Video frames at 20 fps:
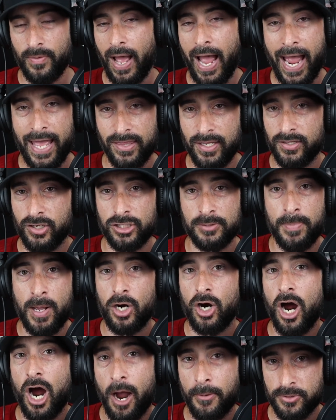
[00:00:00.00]
I think there's
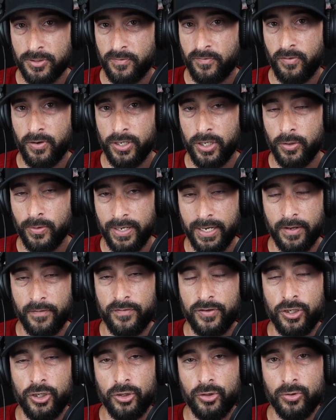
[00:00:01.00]
better option for you
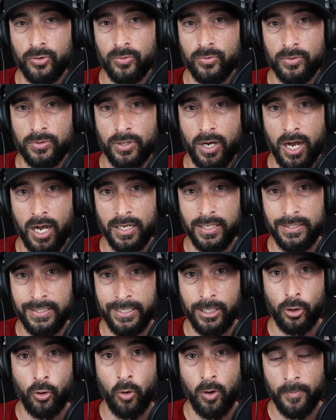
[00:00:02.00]
if you
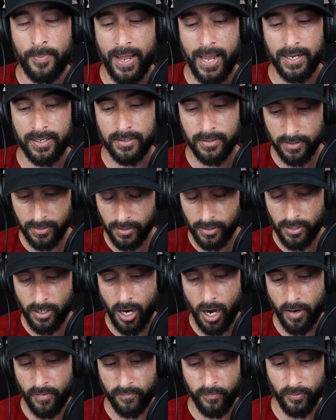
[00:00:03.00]
need a quarterback
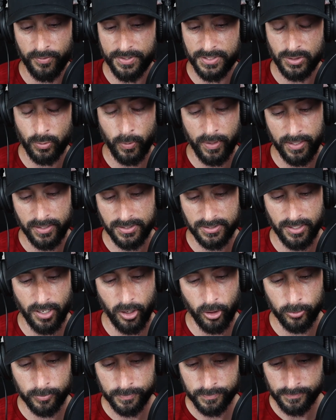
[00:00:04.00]
for this week.
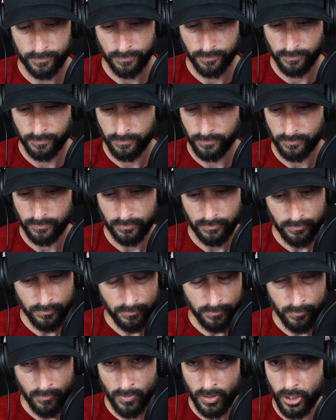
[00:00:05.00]
So,
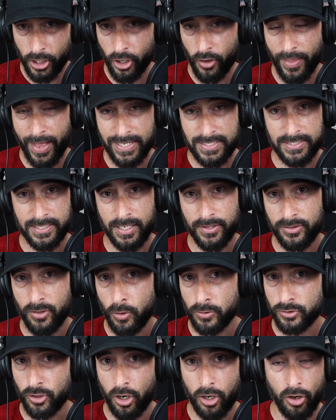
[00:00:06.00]
that's it.
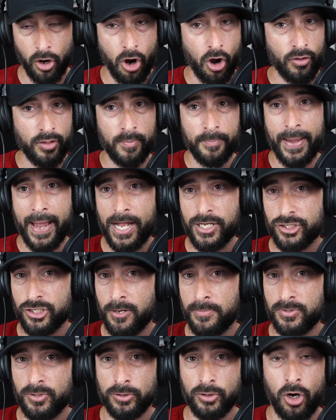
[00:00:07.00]
Those are all the
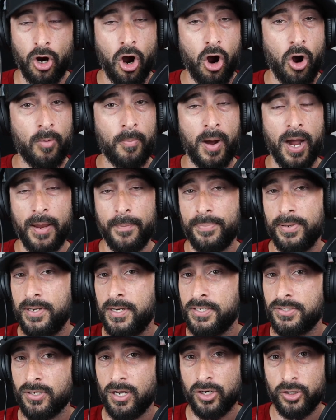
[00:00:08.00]
matchups. Those are all my
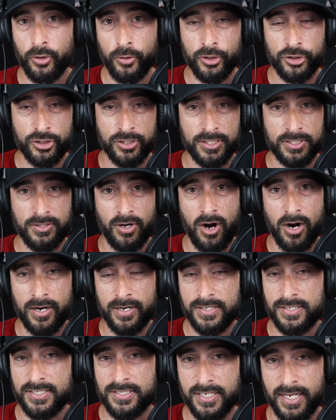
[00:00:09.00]
opinions on who you should
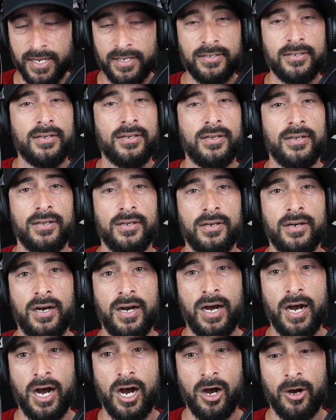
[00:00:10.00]
start and sit
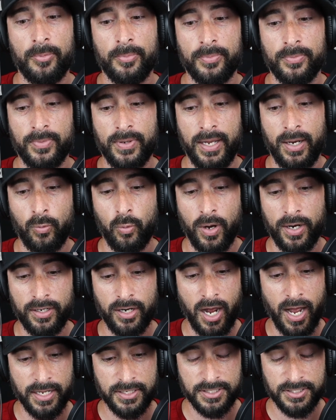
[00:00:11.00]
and
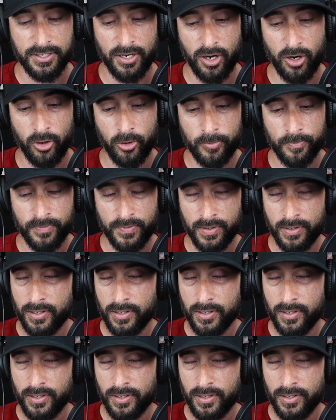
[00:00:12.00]
whatnot. So,